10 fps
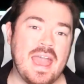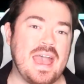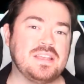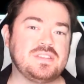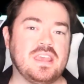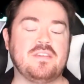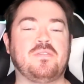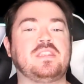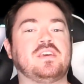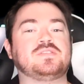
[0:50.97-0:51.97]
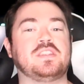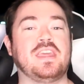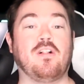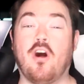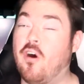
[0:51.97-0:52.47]
As if it doesn't
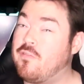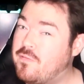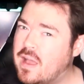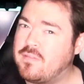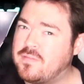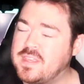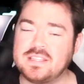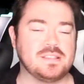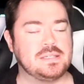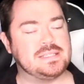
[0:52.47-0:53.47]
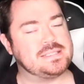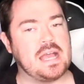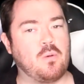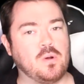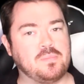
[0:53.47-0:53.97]
nail all 5 of these, it's
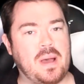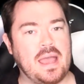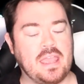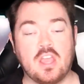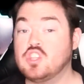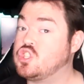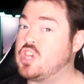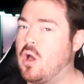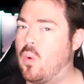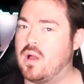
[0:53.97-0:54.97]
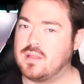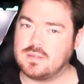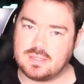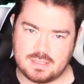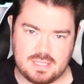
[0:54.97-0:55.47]
not worth buying. So
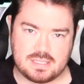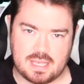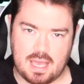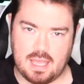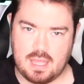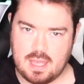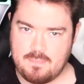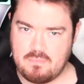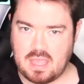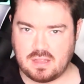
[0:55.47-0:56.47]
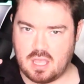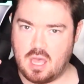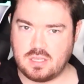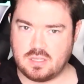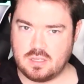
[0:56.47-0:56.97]
does this guy make the
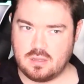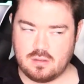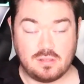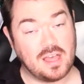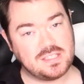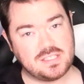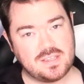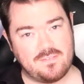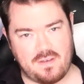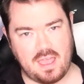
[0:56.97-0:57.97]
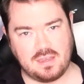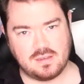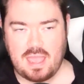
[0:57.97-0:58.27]
cut? Let's find